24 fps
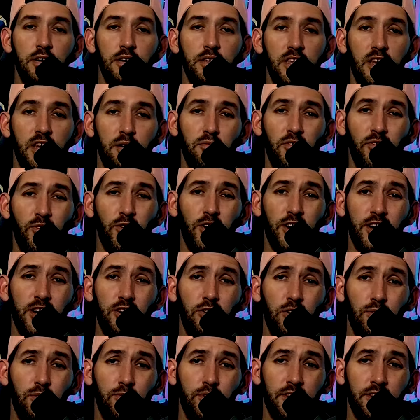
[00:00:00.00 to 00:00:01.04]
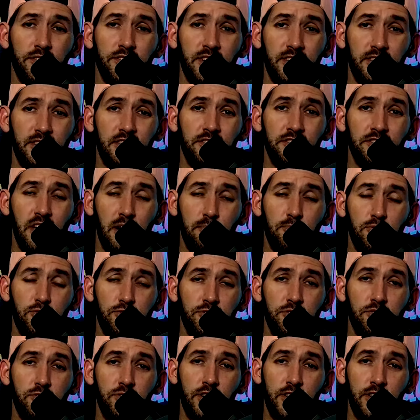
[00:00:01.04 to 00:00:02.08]
Now, before I go, I want to take this
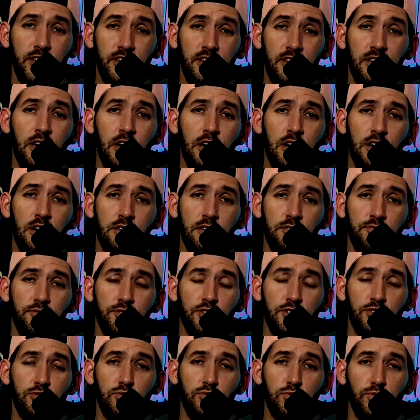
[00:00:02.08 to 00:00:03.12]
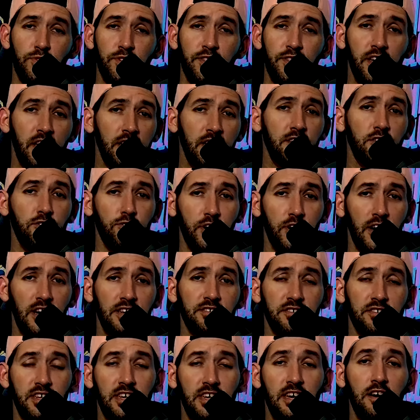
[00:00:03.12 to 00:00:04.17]
opportunity to thank you
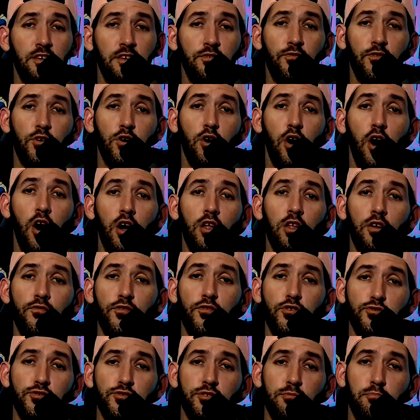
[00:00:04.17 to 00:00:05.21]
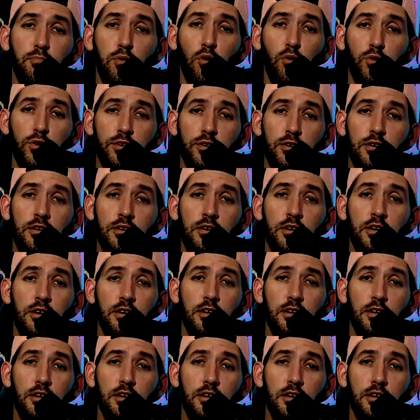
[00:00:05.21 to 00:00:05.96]
guys again for all of your support.